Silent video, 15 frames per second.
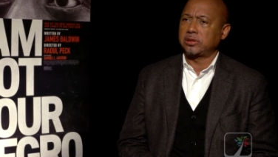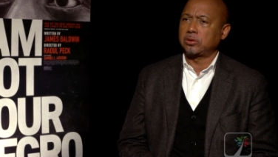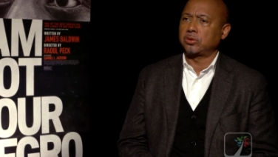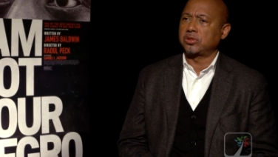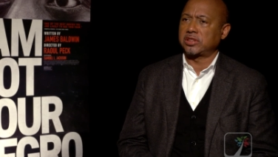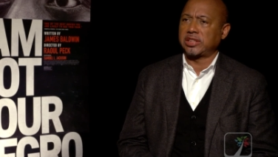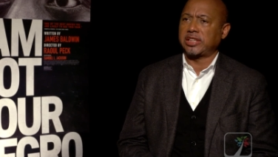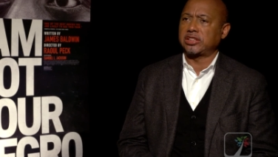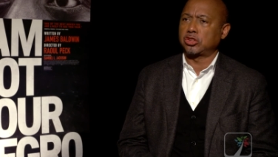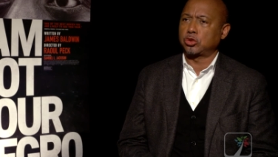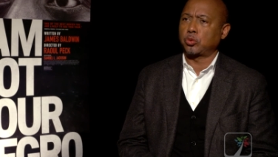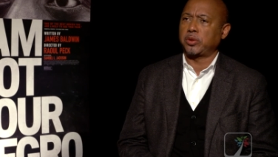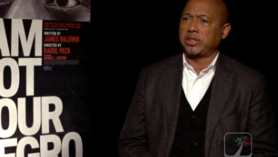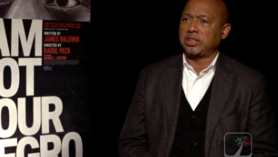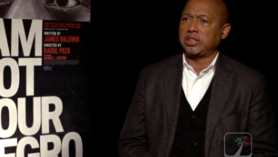those last
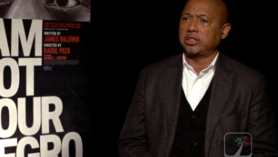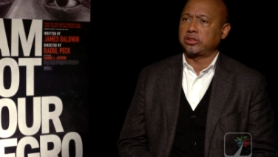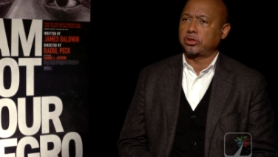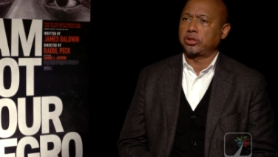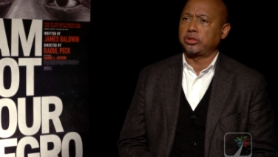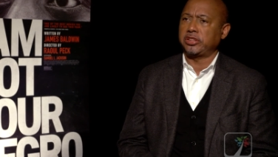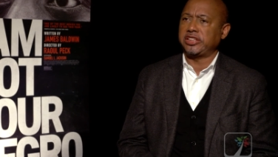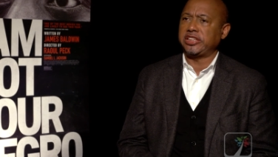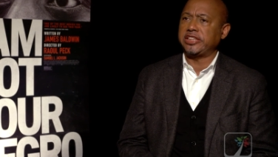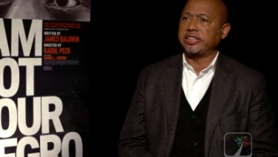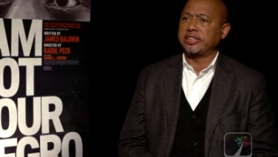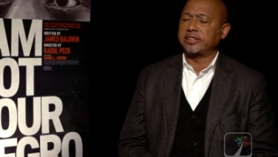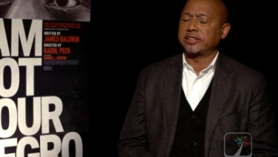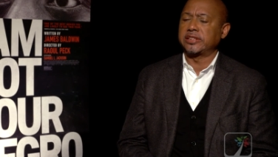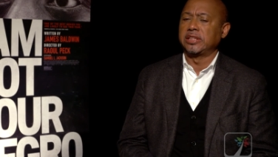20 or 30
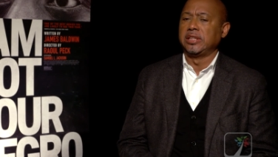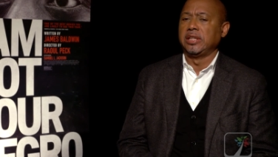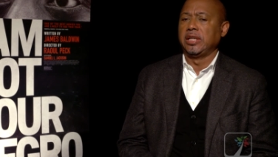years.